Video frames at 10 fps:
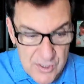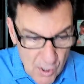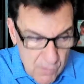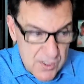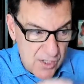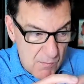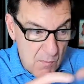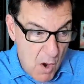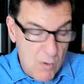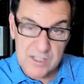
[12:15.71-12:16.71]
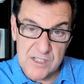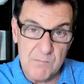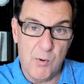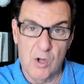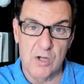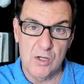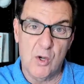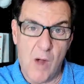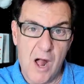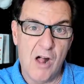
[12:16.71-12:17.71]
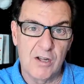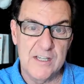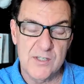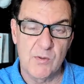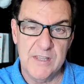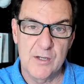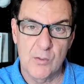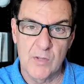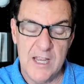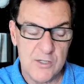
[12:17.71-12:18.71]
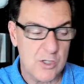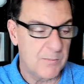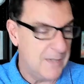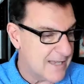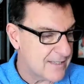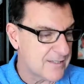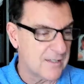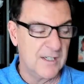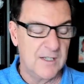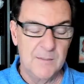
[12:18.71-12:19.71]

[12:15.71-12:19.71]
Those are the most important qualities within a relationship. Yes,